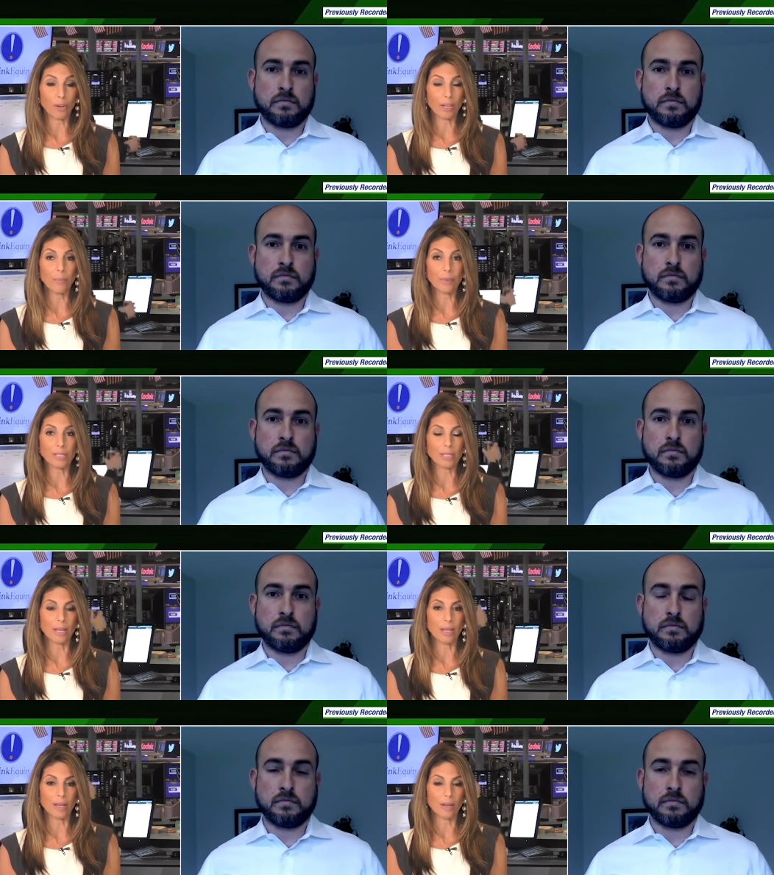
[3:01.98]
Speaker 1: market, because
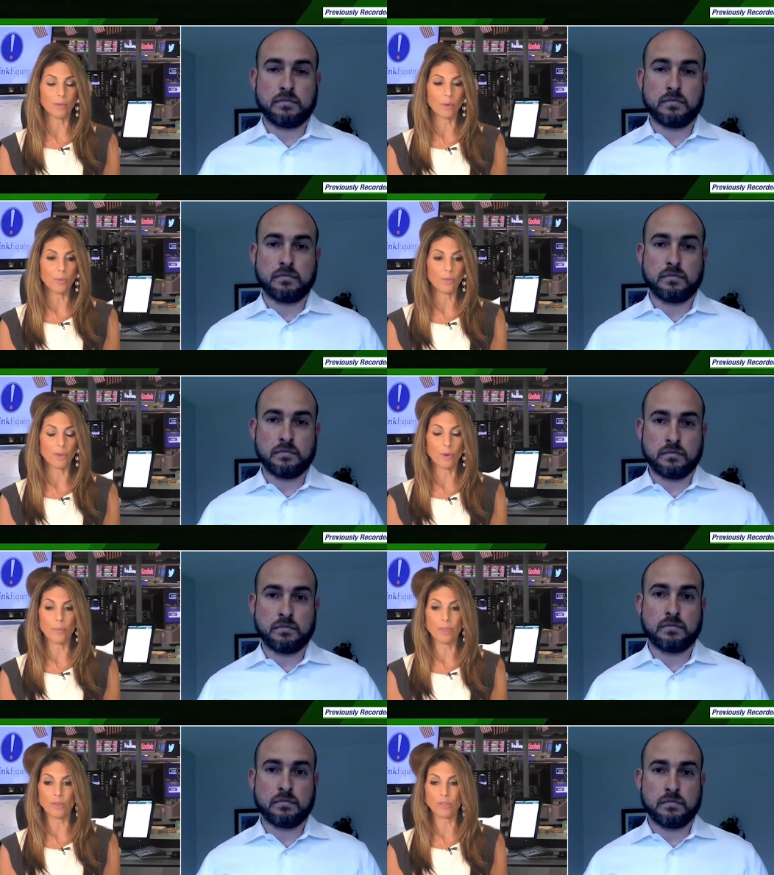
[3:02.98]
I agree with you, I
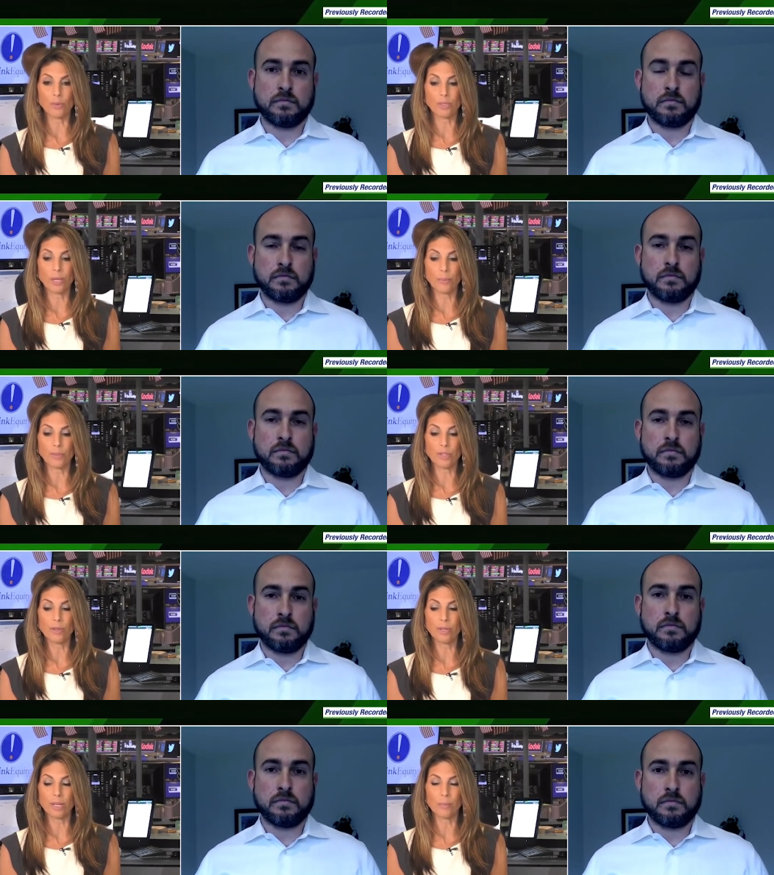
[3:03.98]
mean, there's always
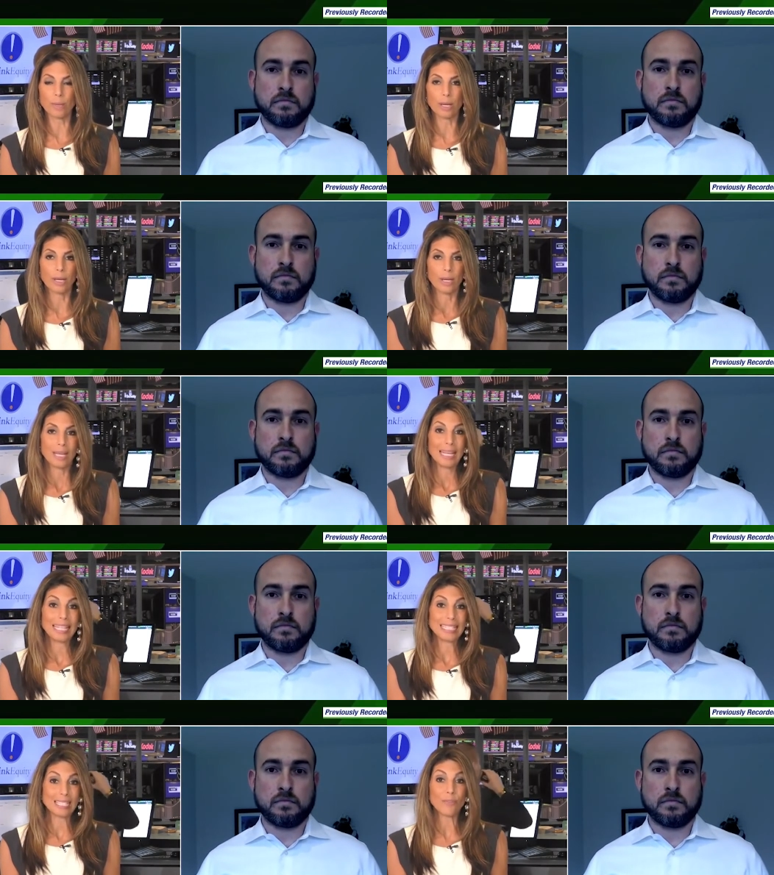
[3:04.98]
opportunity, but
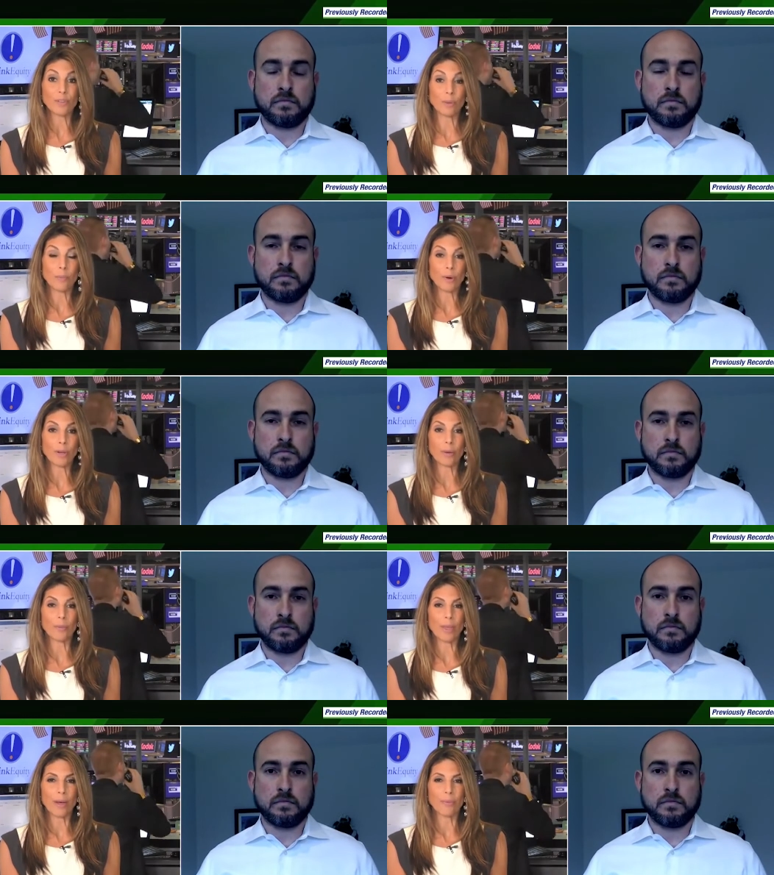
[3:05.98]
it's a difficult market
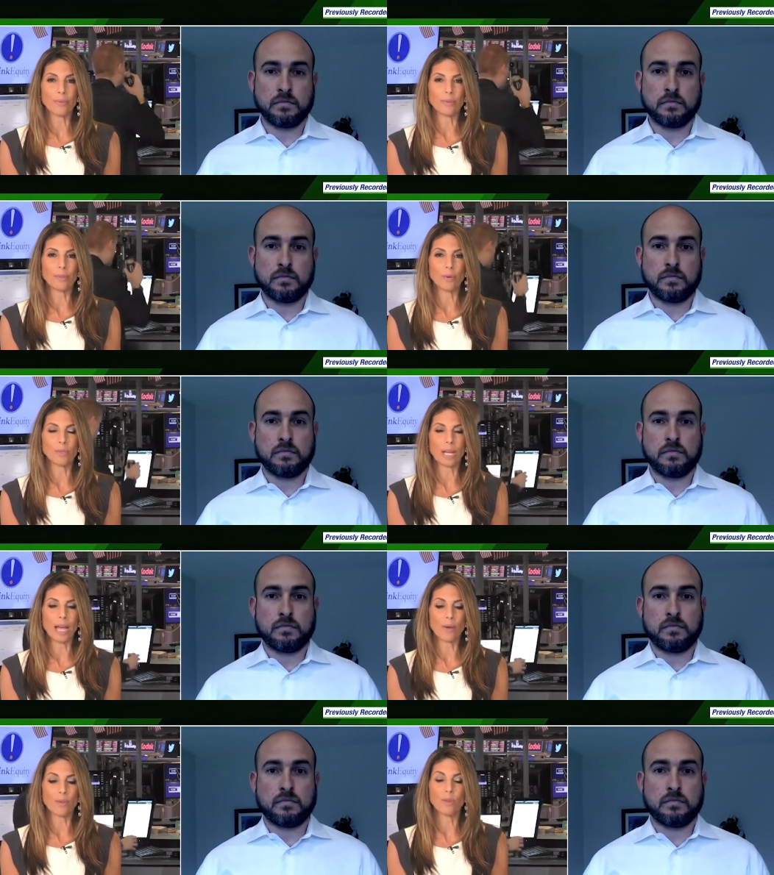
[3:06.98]
without no
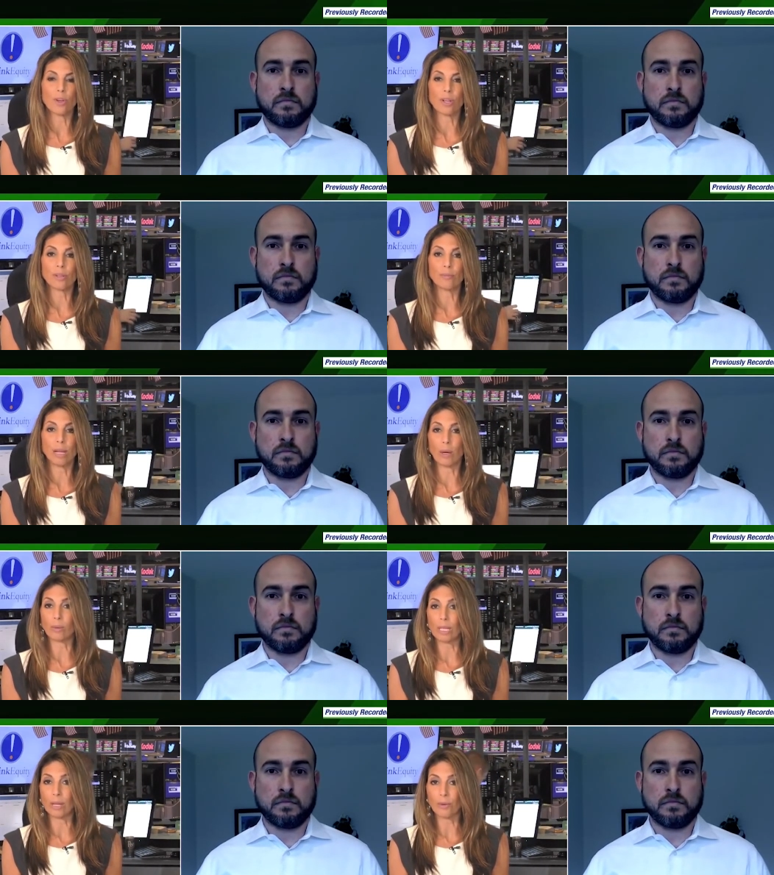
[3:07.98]
doubt. You look not
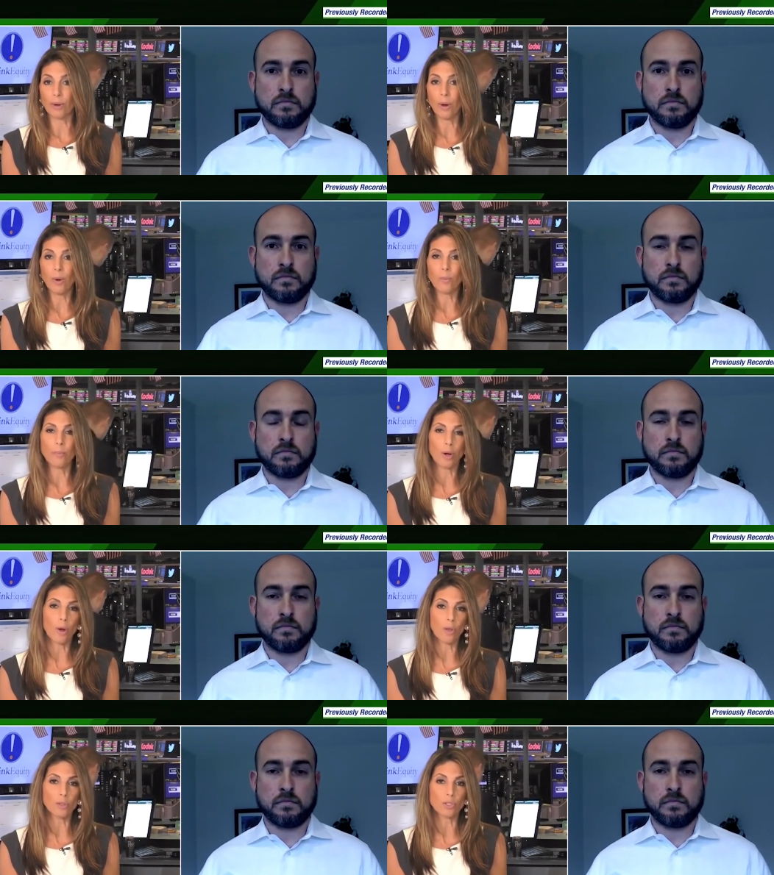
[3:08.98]
only here at home, but
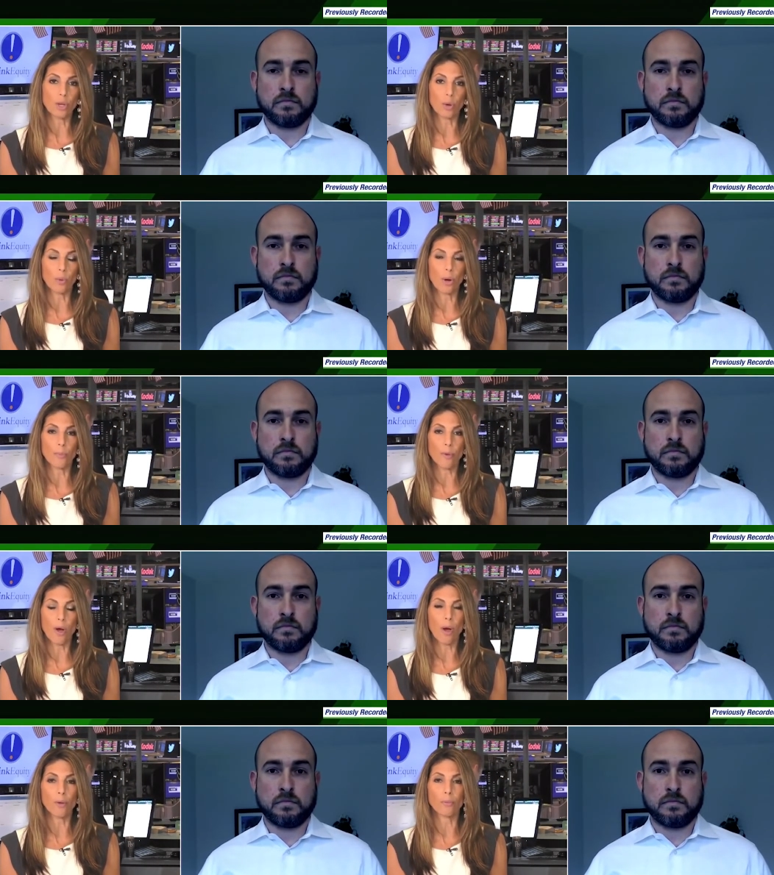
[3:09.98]
also
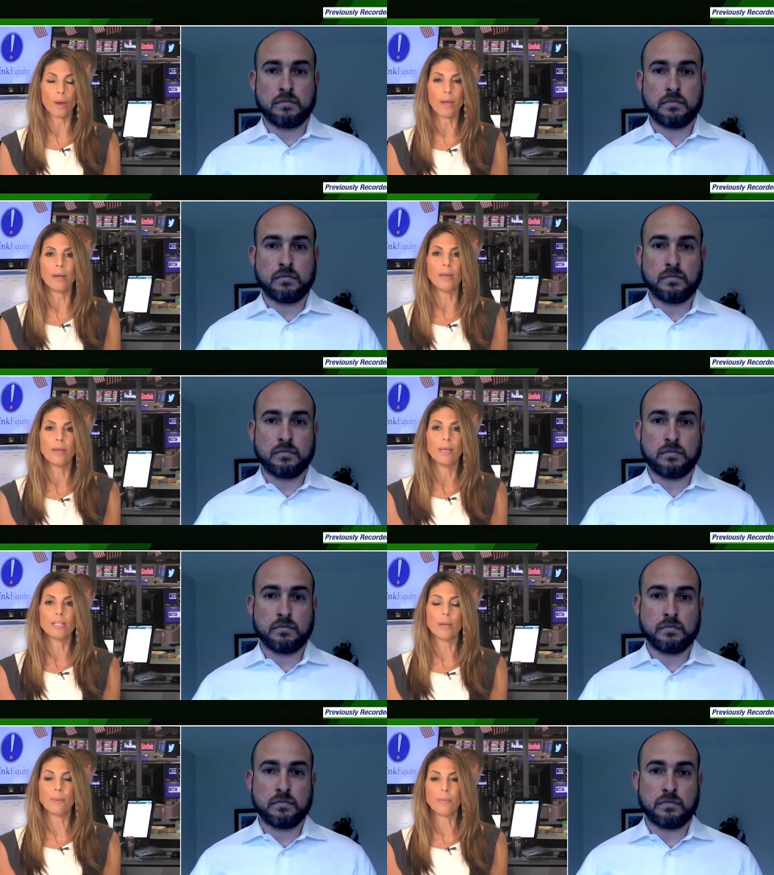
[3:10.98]
abroad, right?
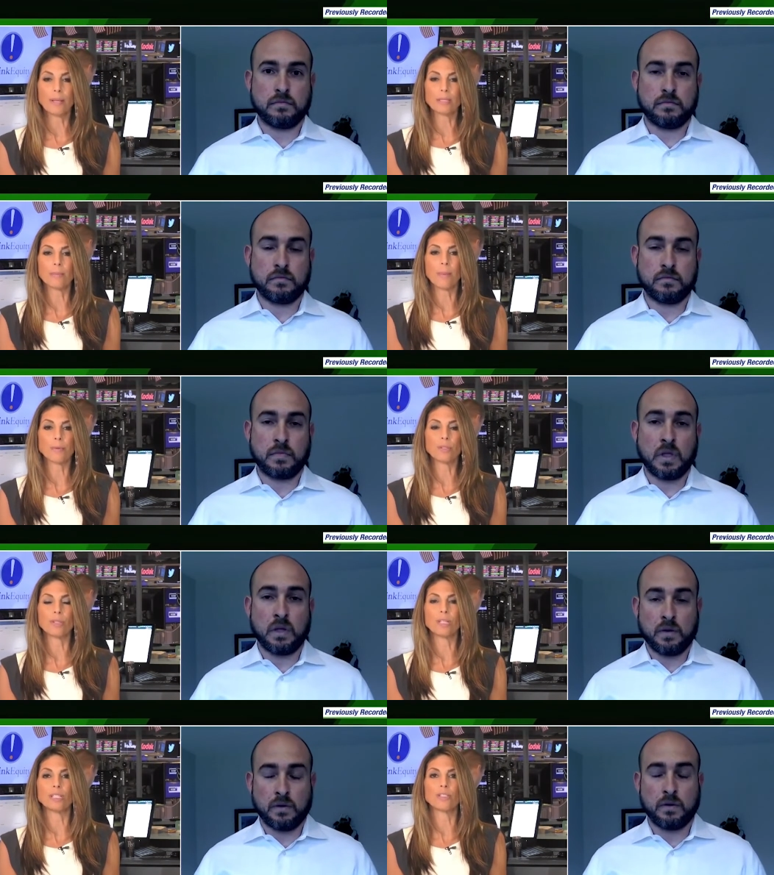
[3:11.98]
Tell me about some
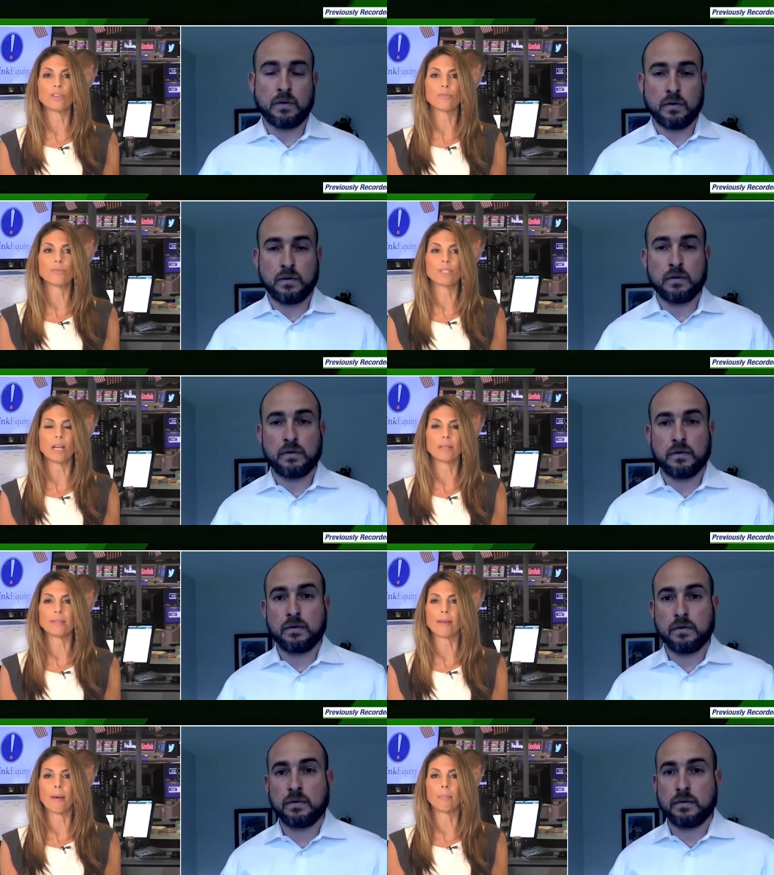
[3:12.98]
opportunities you're
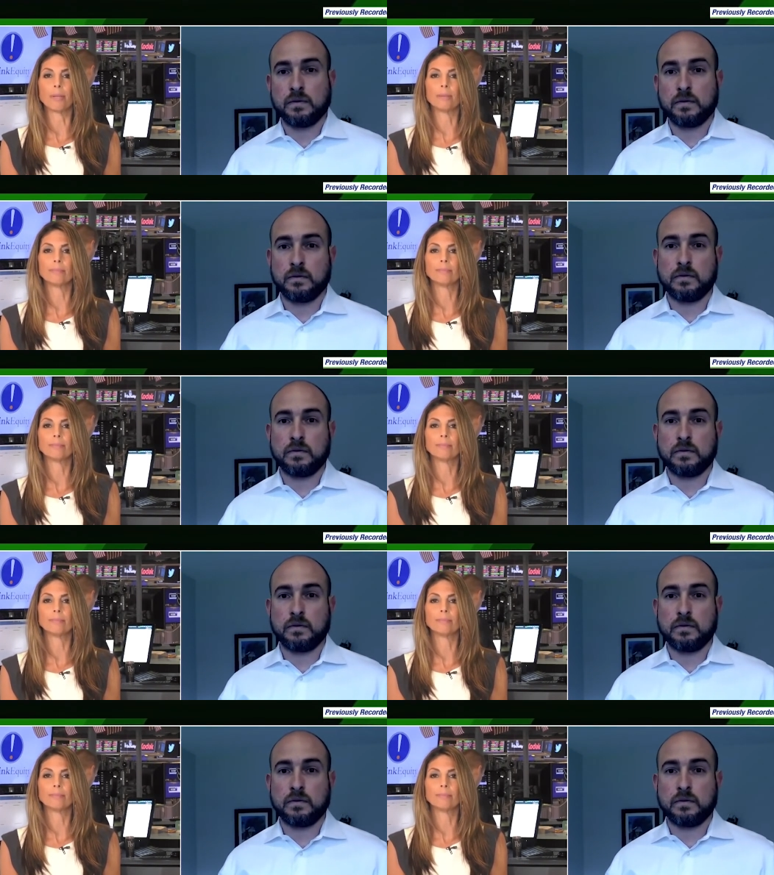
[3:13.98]
sizing up.